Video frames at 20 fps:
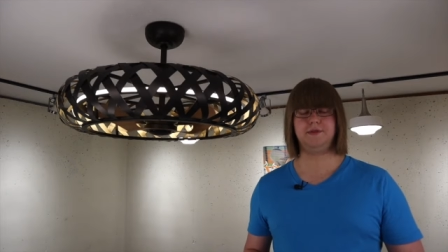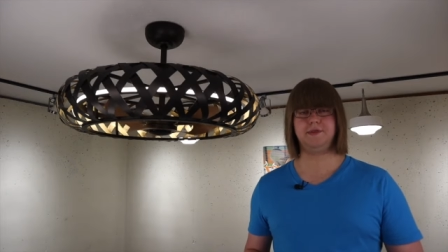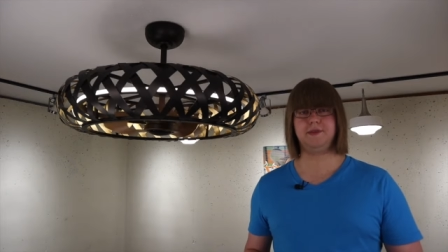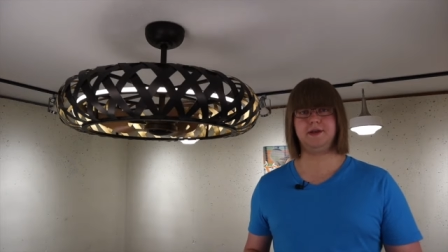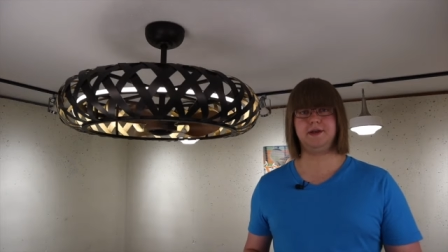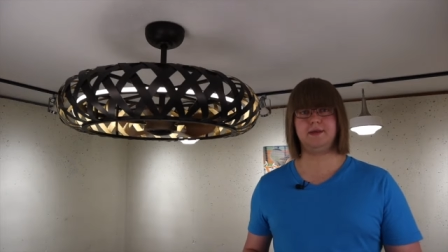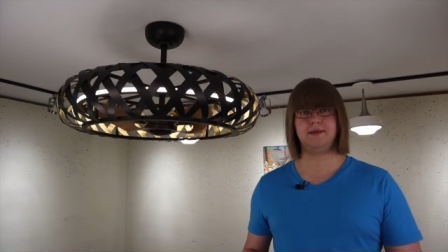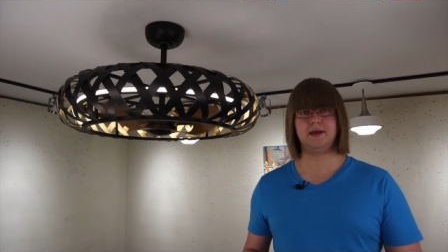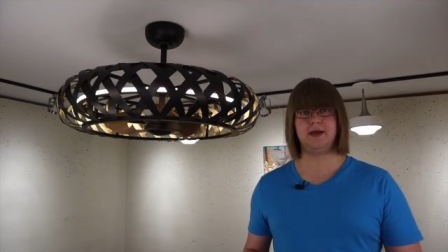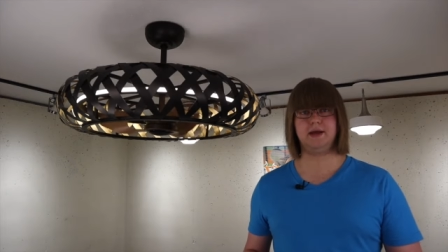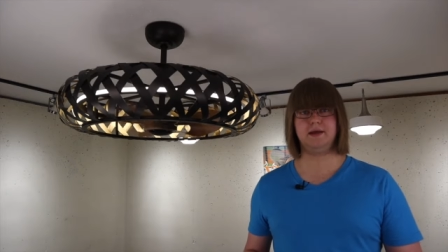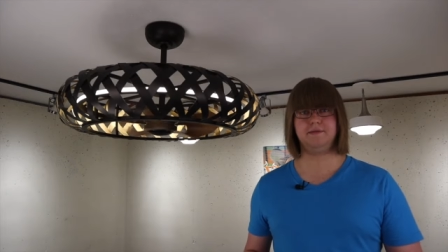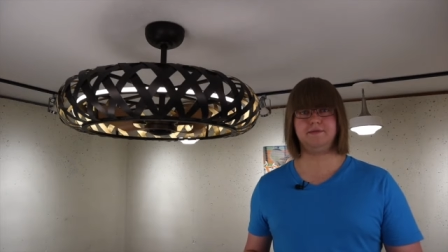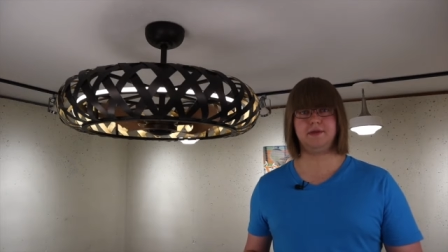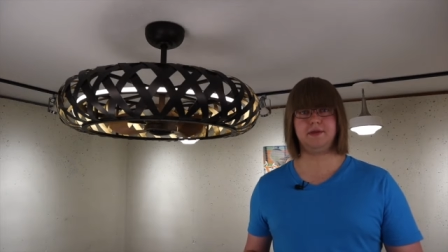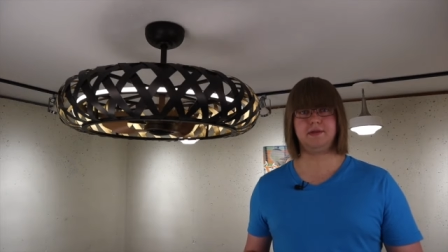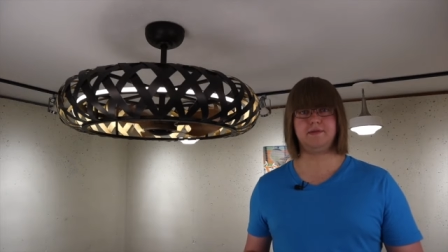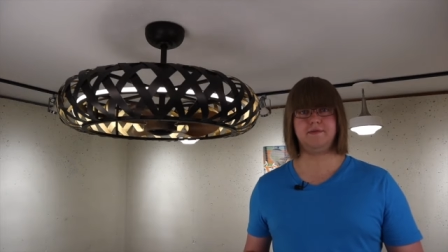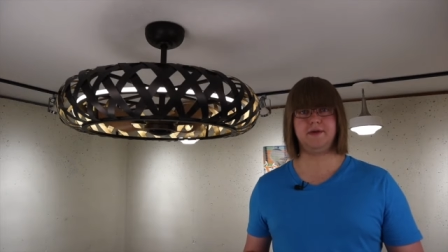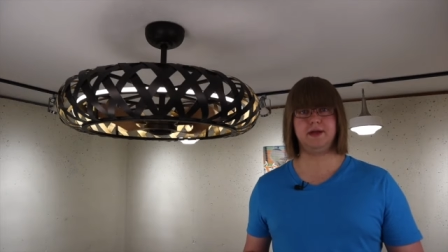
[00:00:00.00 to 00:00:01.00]
With the design of
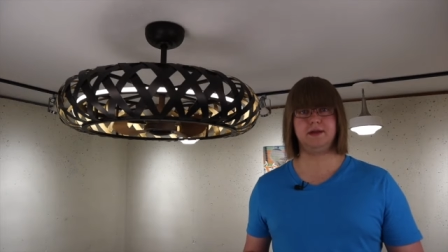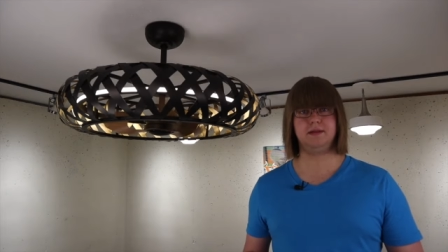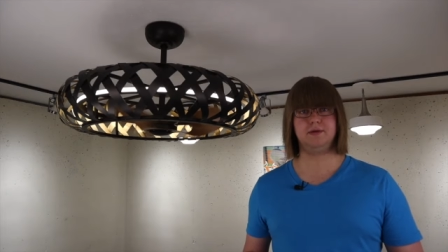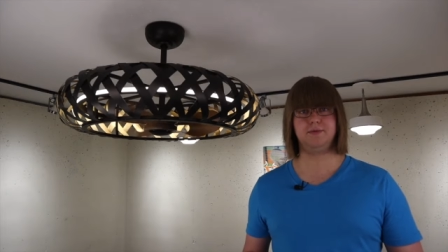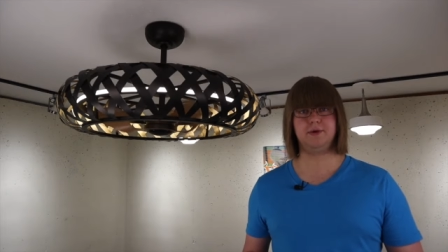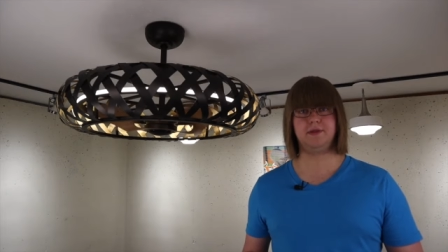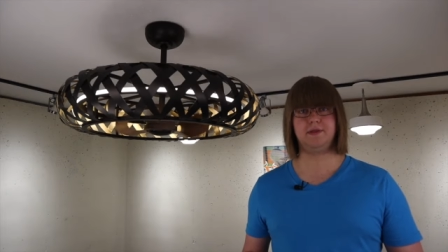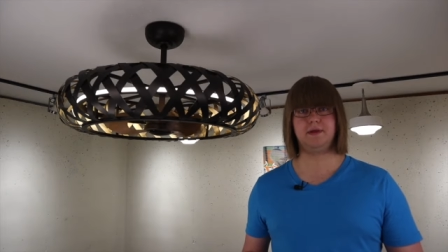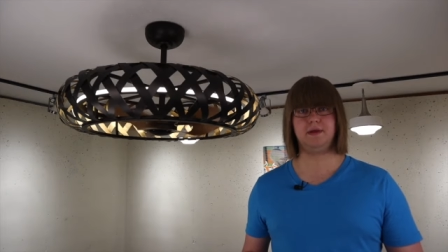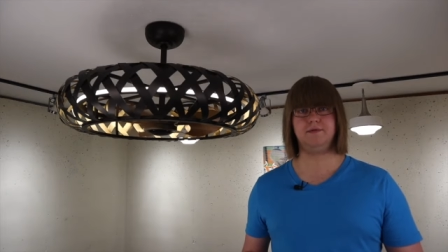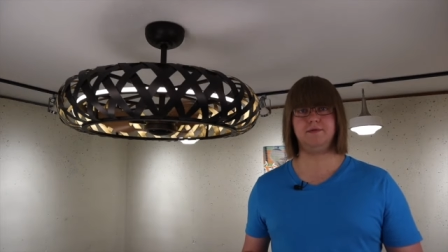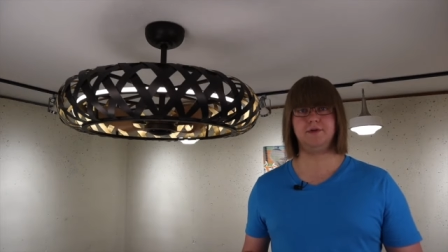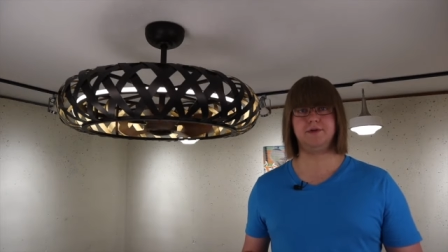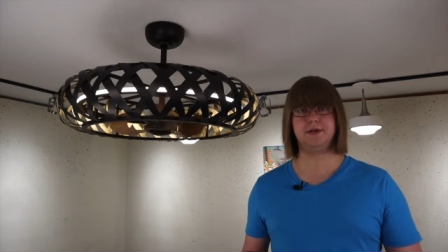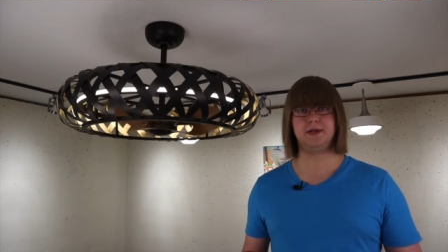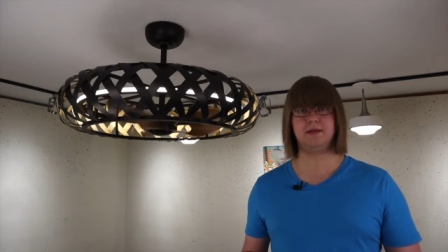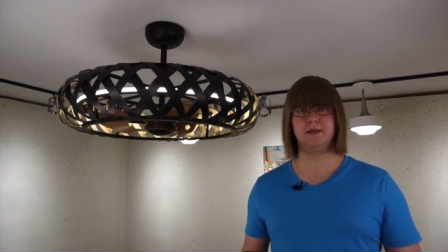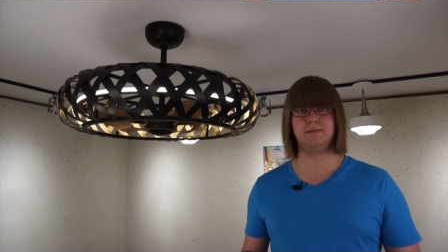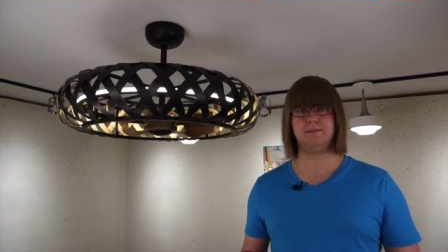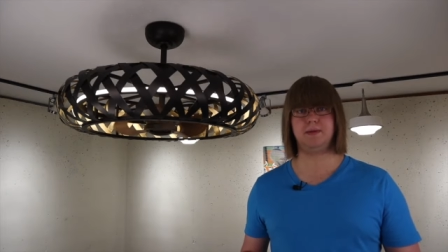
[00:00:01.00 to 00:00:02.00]
this fan, the receiver
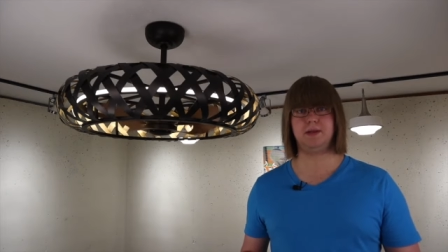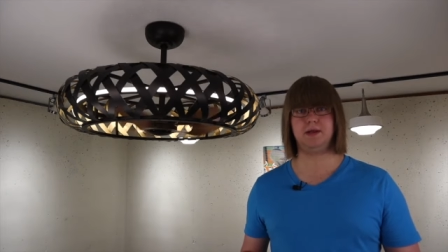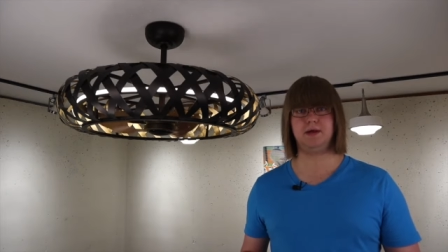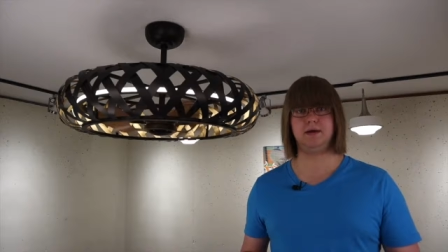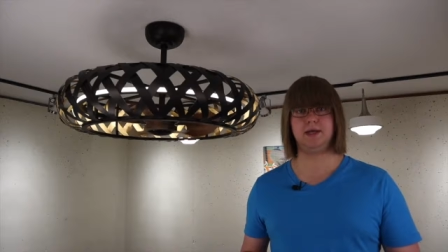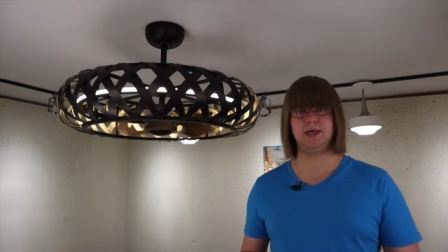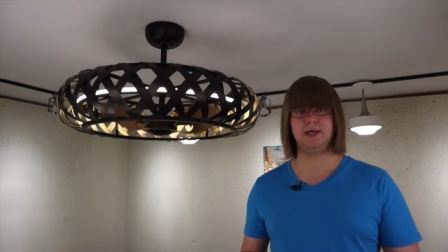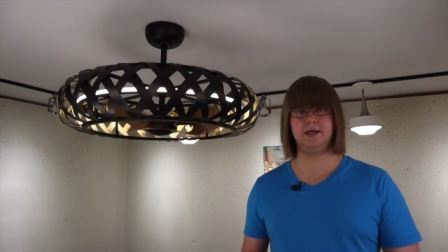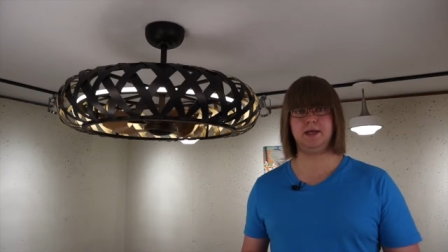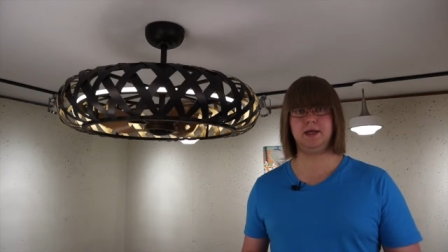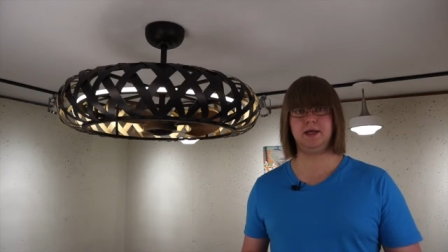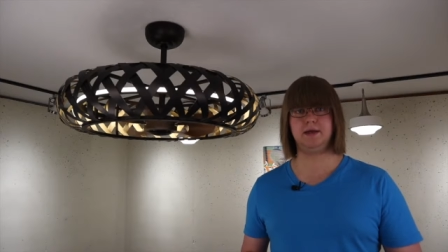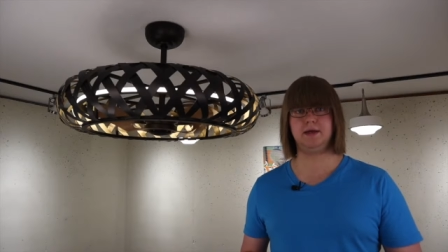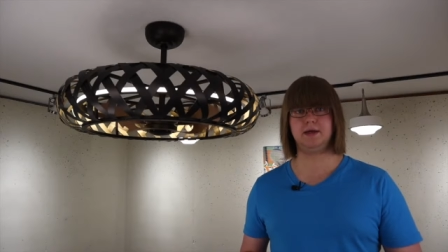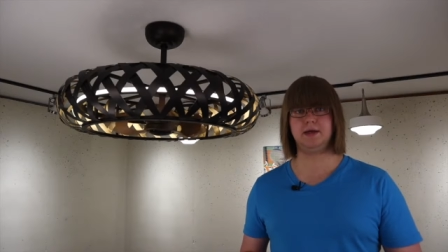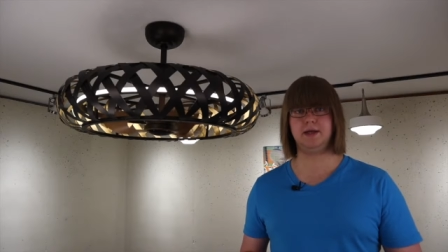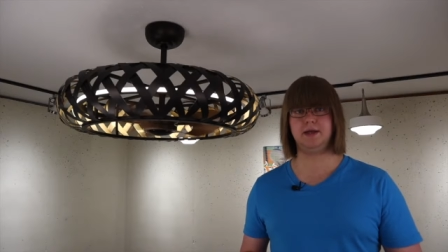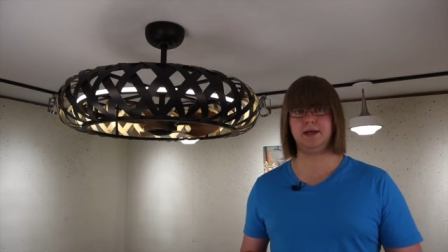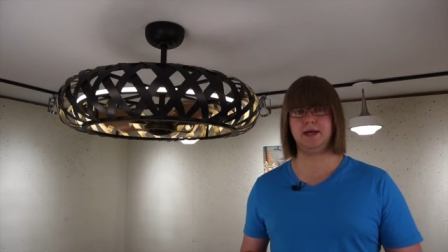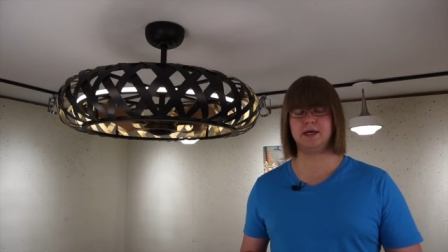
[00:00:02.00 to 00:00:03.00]
does plug in and
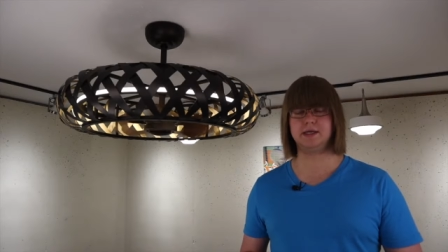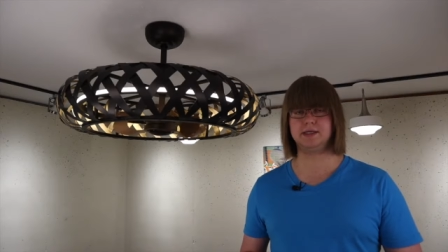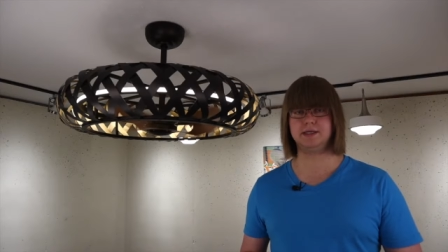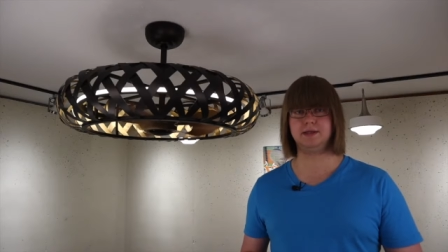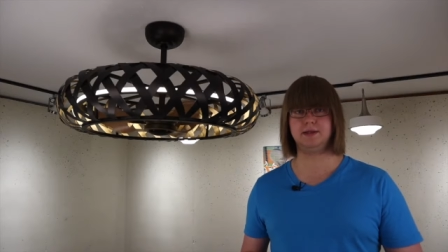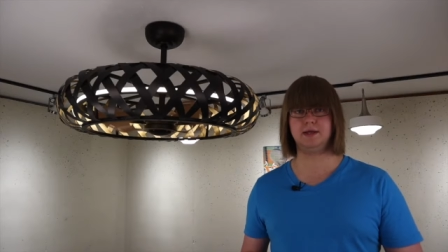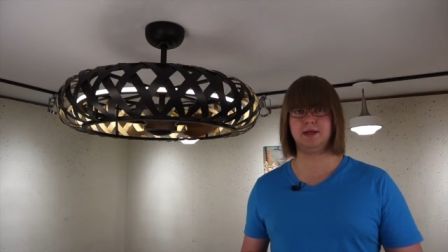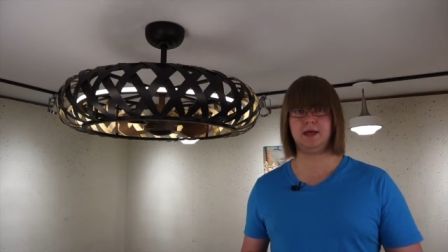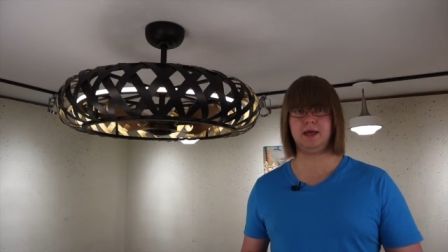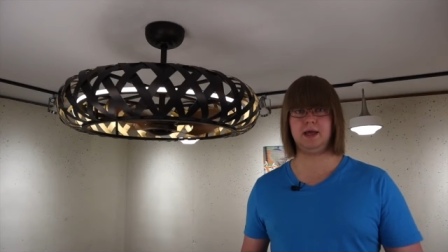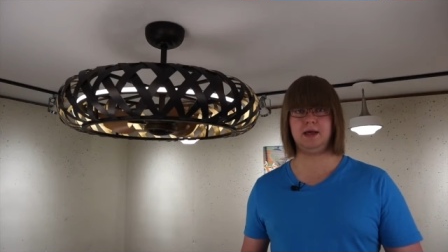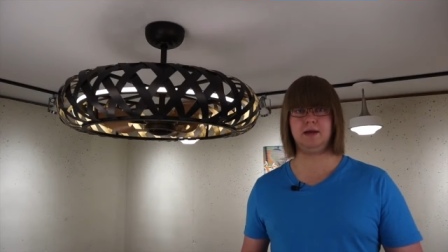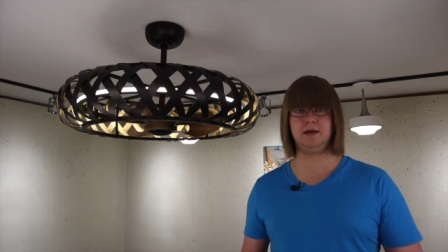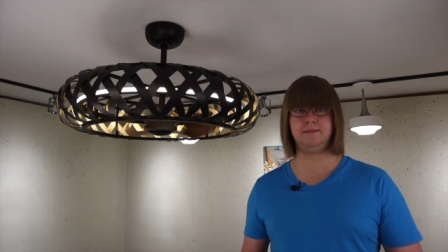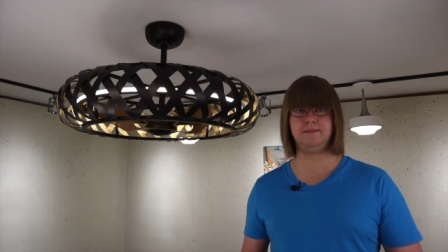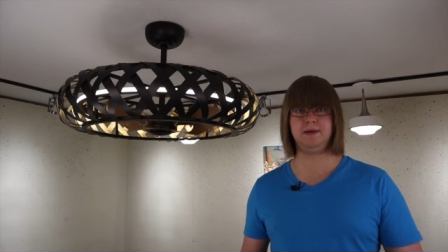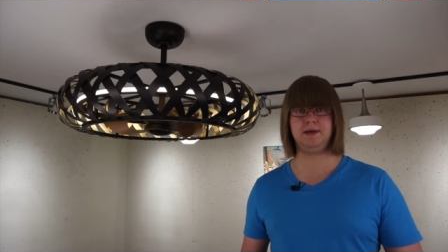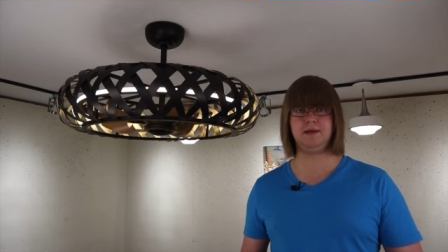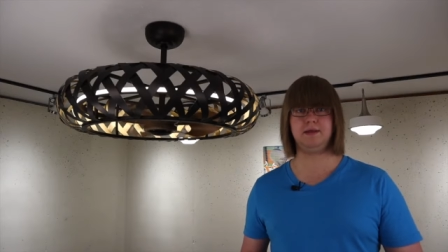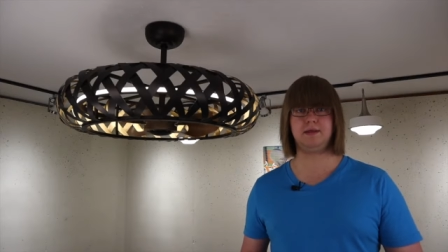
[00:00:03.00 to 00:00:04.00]
connect at the
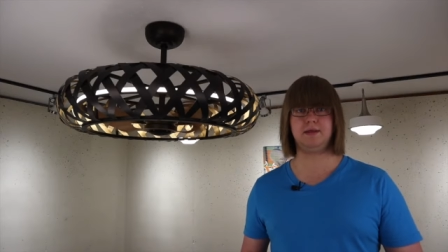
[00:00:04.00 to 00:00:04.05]
canopy,